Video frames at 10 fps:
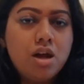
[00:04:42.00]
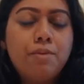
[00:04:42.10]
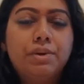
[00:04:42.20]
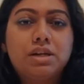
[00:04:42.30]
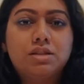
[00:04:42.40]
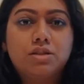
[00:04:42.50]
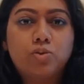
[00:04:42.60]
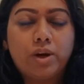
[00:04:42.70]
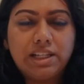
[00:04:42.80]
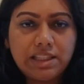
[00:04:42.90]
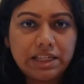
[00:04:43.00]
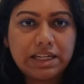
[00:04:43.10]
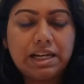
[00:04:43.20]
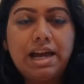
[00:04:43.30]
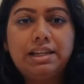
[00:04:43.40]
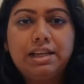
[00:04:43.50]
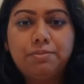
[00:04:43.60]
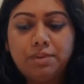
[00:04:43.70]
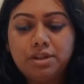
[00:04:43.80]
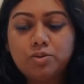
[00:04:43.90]
because it's quite thick and that
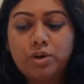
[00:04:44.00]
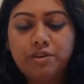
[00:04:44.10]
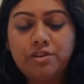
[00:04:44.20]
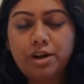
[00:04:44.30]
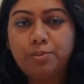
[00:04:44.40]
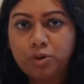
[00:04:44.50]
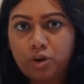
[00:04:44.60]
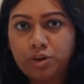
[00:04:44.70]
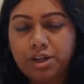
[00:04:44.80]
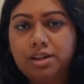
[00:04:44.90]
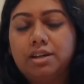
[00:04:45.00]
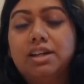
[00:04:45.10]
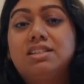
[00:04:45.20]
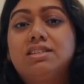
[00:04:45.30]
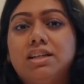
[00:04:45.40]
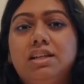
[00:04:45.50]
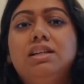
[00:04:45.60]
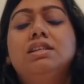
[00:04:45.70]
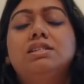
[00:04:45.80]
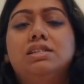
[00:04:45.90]
means whatever I put on it, it
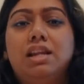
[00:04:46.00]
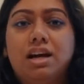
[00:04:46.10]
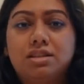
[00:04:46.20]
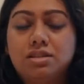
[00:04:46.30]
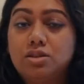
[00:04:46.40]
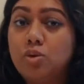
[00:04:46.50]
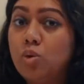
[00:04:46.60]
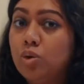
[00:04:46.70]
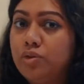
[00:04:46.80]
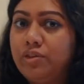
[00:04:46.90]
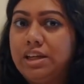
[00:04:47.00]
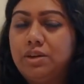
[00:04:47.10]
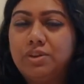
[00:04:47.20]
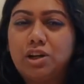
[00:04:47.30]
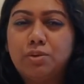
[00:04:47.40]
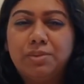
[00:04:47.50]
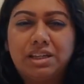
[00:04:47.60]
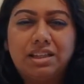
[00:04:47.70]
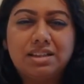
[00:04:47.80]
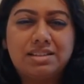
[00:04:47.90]
still lasts the whole week without
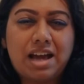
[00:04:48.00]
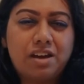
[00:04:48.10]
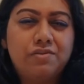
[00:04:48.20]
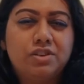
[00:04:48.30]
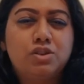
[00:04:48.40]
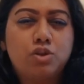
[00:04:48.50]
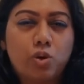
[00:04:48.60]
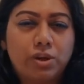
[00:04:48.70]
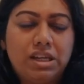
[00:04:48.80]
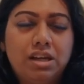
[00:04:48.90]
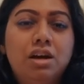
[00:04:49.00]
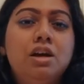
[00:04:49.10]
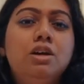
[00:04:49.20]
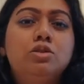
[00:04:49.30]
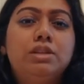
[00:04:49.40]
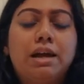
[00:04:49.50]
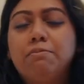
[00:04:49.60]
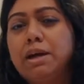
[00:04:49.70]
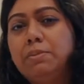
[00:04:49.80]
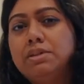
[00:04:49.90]
making the sandwich soggy. So that
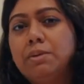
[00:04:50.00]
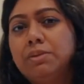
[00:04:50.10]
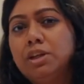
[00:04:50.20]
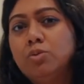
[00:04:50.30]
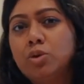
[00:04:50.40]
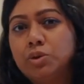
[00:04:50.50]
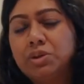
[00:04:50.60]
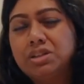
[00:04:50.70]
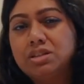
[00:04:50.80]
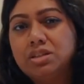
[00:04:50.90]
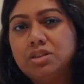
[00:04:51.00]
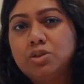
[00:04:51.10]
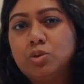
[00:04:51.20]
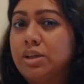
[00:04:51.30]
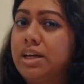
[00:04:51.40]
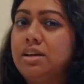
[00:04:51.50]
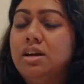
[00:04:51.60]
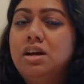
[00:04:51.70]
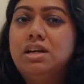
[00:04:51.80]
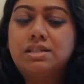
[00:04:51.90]
might be something you want to consider. Don't get
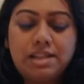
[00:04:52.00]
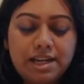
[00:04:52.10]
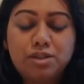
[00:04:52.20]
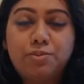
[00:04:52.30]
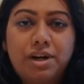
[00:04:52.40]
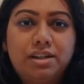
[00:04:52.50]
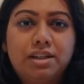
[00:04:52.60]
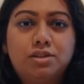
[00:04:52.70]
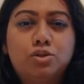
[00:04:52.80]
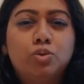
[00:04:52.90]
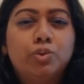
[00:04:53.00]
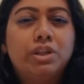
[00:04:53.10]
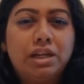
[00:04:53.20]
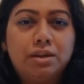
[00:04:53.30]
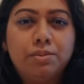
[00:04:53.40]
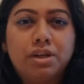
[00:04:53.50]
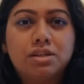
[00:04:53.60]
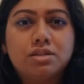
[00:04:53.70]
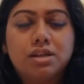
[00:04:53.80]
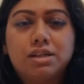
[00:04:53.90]
sliced bread that's too thin
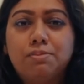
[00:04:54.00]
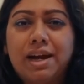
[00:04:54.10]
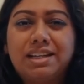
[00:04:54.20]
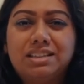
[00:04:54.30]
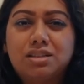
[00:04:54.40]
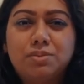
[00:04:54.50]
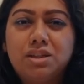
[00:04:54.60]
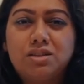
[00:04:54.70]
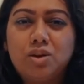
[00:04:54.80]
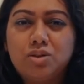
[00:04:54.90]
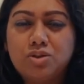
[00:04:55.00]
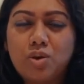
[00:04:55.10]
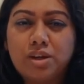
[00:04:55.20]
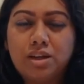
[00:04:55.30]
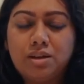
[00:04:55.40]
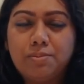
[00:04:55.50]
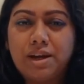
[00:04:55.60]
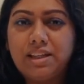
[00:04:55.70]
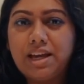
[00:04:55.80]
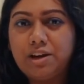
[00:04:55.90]
because it might just be soggy by
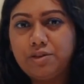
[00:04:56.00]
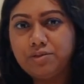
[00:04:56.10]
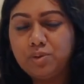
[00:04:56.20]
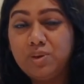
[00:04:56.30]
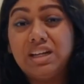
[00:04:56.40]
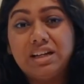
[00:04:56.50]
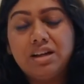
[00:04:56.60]
the end of the week